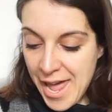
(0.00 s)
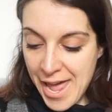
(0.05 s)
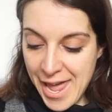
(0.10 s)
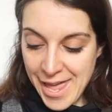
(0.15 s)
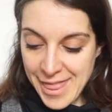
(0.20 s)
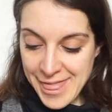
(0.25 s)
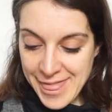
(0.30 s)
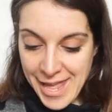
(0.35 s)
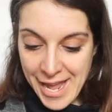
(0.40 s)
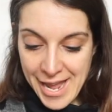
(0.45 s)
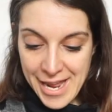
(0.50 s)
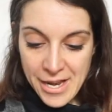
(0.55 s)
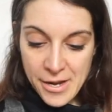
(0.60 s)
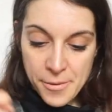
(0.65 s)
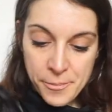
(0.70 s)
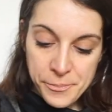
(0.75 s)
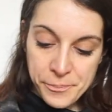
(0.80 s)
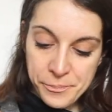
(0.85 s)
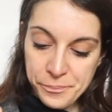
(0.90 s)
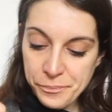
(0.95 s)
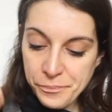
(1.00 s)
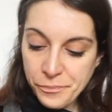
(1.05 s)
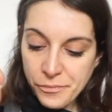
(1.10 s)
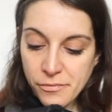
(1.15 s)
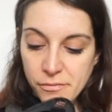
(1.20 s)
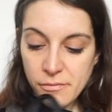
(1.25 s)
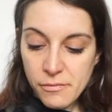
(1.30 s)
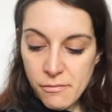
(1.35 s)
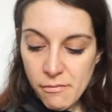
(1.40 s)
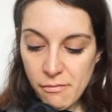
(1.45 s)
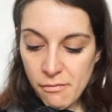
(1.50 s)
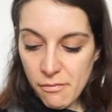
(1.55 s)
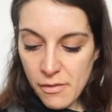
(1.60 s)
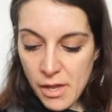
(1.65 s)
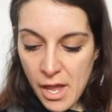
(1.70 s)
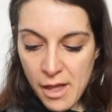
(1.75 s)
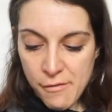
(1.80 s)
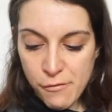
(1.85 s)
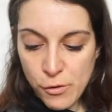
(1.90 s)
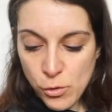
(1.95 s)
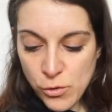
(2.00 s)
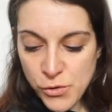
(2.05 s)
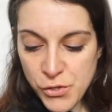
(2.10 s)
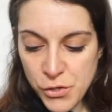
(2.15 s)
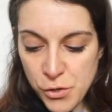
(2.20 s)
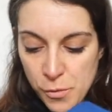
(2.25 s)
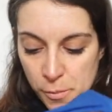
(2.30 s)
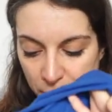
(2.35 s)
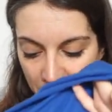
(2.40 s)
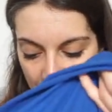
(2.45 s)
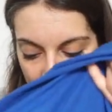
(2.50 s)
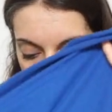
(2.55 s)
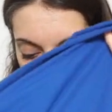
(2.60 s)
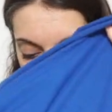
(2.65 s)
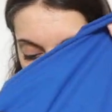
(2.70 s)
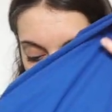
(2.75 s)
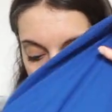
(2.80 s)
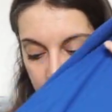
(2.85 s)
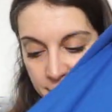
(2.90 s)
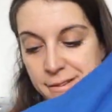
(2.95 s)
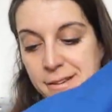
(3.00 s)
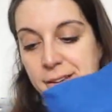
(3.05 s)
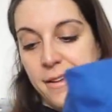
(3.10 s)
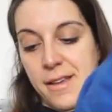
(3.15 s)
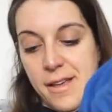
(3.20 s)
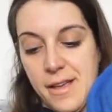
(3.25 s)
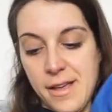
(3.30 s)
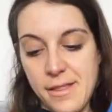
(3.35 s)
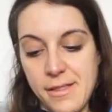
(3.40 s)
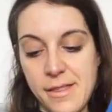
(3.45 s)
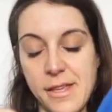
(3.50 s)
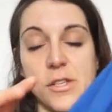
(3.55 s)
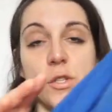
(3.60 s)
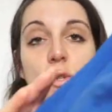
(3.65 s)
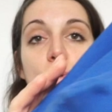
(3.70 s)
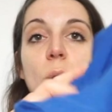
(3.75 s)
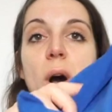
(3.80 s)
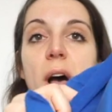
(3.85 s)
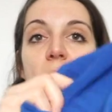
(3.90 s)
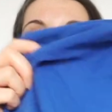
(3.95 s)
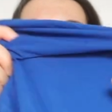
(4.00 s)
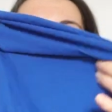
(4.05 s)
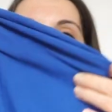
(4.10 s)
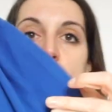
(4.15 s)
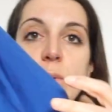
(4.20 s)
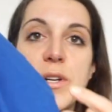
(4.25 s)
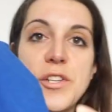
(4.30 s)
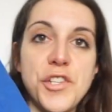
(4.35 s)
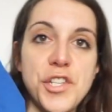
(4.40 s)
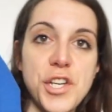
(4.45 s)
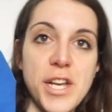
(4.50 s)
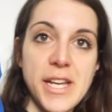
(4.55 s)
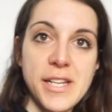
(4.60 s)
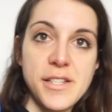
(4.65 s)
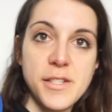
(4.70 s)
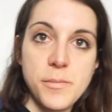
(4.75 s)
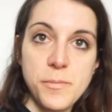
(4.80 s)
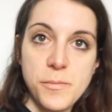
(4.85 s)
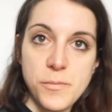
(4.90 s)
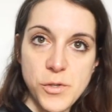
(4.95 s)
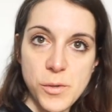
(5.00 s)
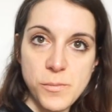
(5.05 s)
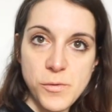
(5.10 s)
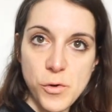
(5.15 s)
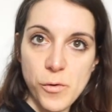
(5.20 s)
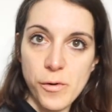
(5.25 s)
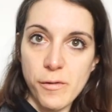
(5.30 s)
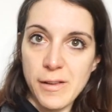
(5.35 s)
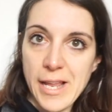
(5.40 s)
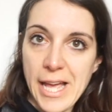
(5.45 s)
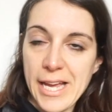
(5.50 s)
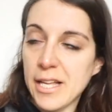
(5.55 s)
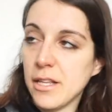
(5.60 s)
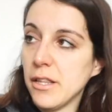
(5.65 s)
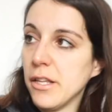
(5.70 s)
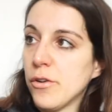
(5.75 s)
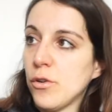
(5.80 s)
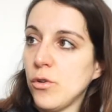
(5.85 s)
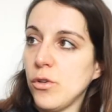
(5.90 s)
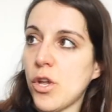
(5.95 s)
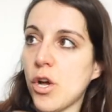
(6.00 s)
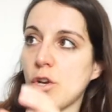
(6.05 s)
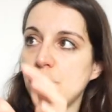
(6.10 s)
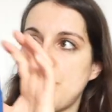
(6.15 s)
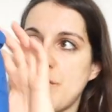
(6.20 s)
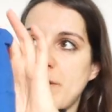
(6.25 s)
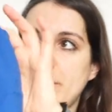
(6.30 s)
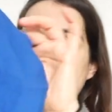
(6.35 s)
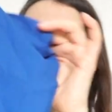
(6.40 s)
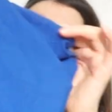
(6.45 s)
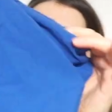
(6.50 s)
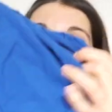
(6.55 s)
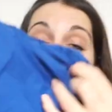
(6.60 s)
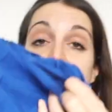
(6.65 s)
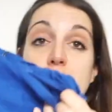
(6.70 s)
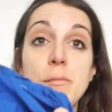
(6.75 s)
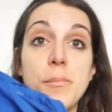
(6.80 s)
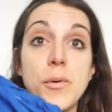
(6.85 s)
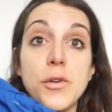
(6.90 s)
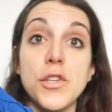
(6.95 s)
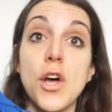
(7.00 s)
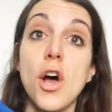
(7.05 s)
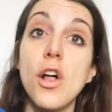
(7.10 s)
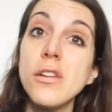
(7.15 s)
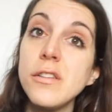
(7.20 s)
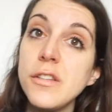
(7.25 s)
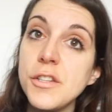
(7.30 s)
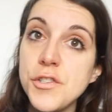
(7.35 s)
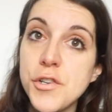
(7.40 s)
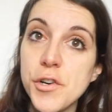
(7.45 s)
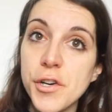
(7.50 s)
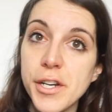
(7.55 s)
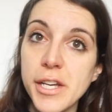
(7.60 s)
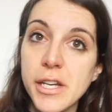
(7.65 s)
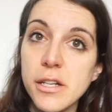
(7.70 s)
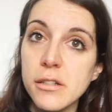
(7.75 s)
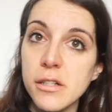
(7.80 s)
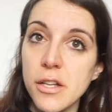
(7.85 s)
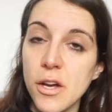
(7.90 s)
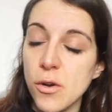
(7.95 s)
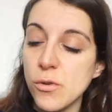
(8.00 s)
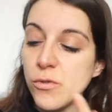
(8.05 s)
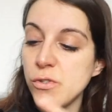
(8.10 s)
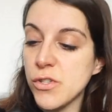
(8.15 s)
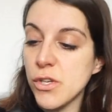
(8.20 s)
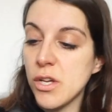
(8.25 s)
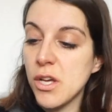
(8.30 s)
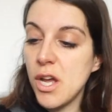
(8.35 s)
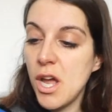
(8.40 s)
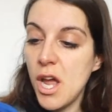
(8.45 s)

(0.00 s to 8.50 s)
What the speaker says: And then I've also packed this one, which is some sort of like a little laundry bag where I've put all the dirty clothes